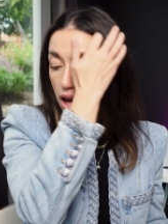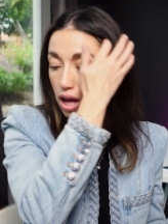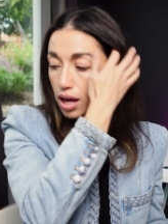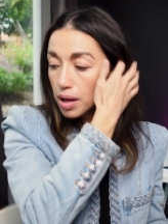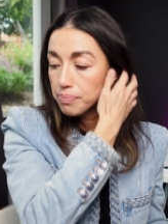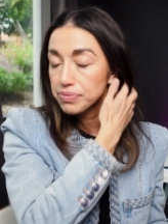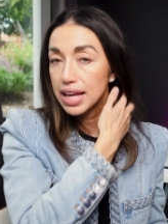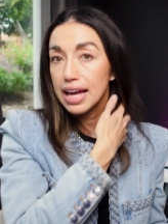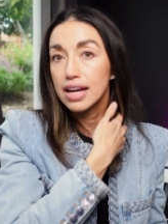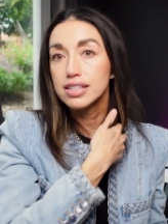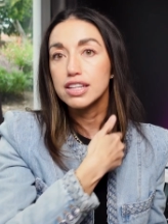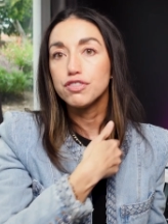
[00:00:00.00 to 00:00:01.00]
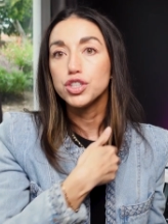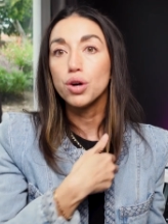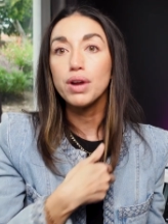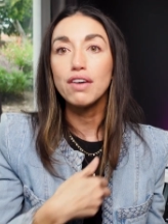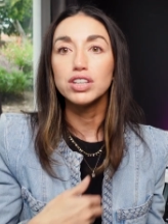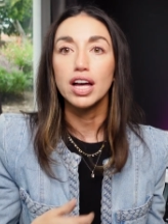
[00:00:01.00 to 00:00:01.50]
And if you
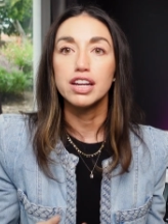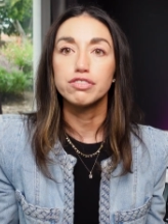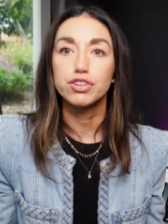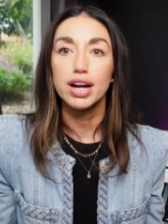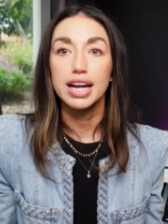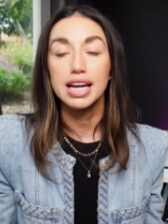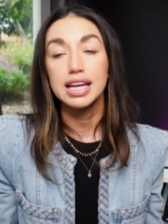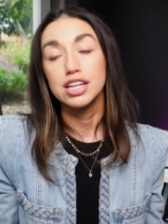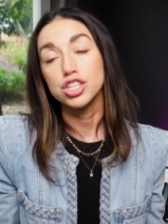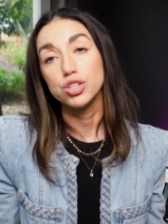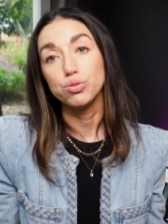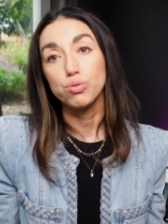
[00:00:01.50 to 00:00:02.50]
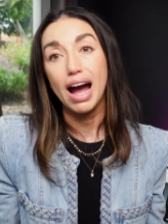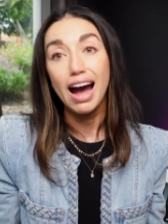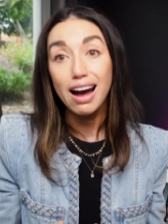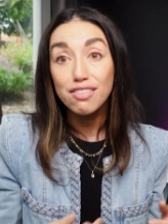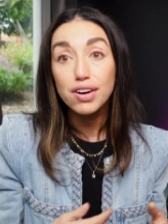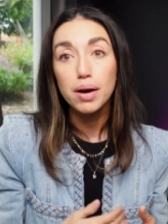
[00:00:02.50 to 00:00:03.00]
don't have a line of credit and you
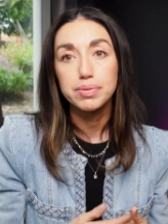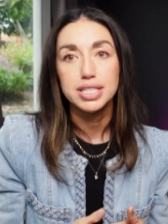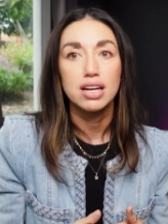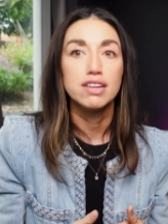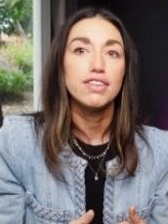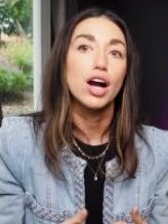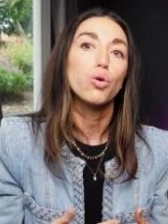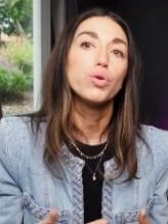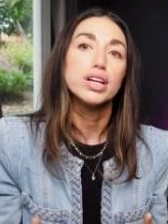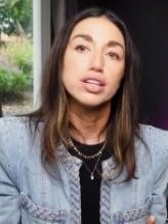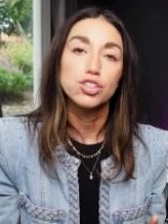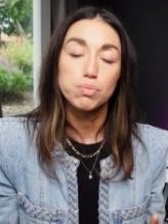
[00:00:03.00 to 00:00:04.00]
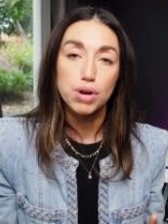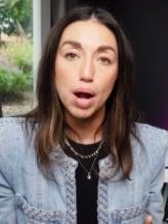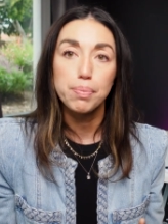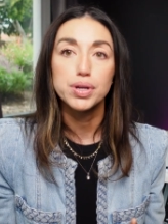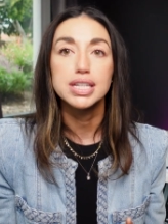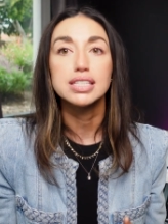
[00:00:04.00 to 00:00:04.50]
have a ton of equity in your
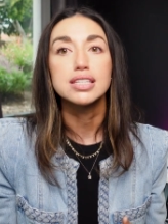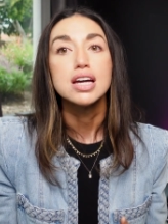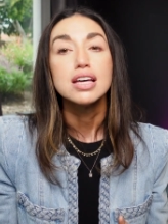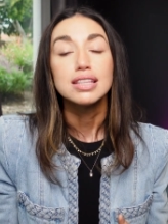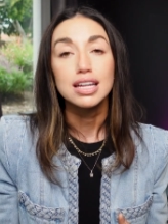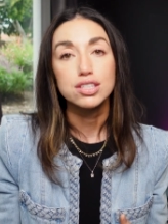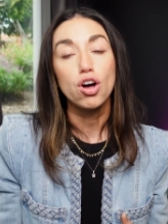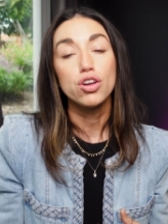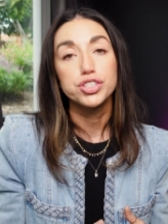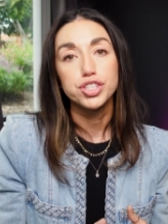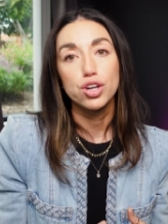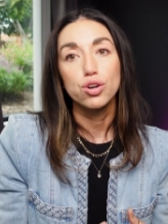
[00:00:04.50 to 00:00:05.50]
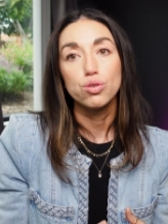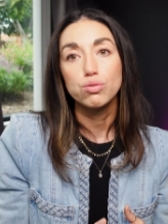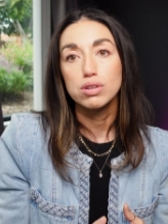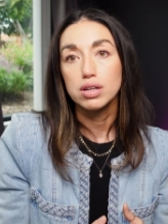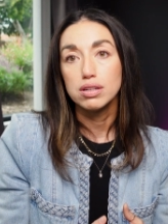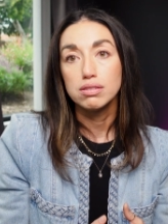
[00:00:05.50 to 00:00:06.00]
properties, that's also
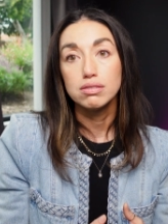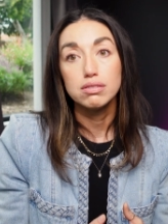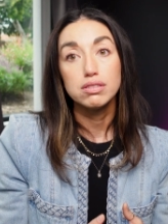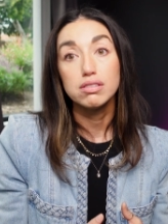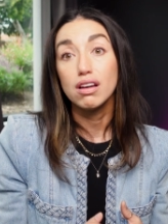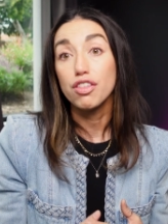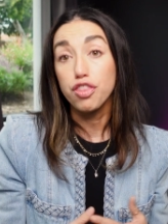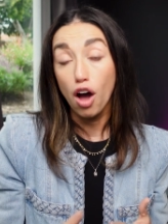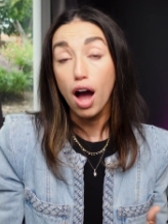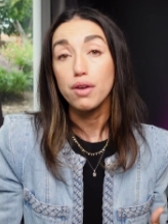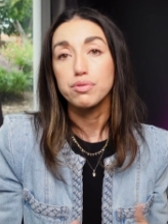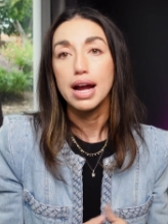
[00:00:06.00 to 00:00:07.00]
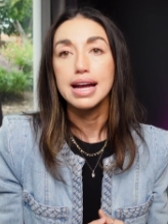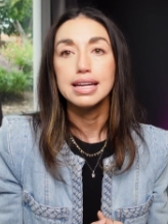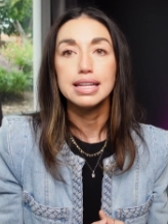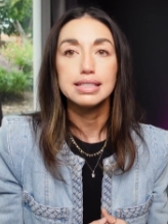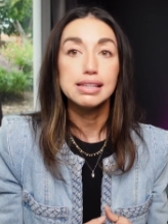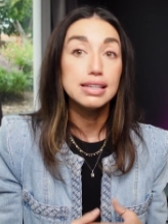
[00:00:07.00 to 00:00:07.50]
a thought,
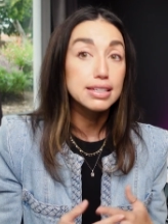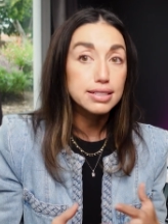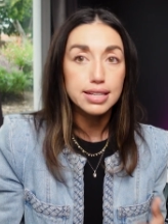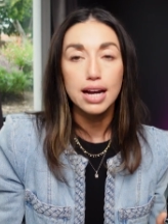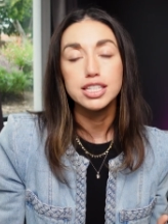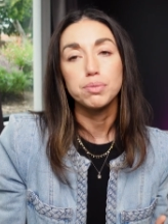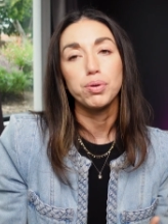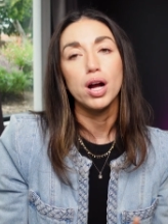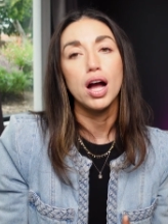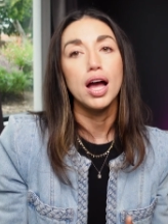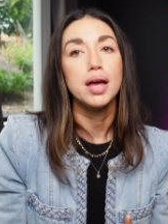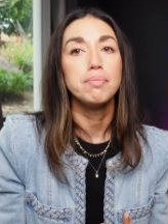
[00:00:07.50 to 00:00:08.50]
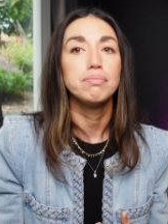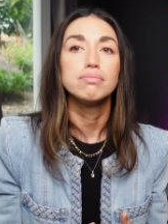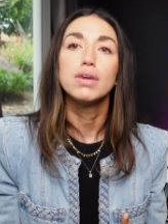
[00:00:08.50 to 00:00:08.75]
right? It is tied to prime.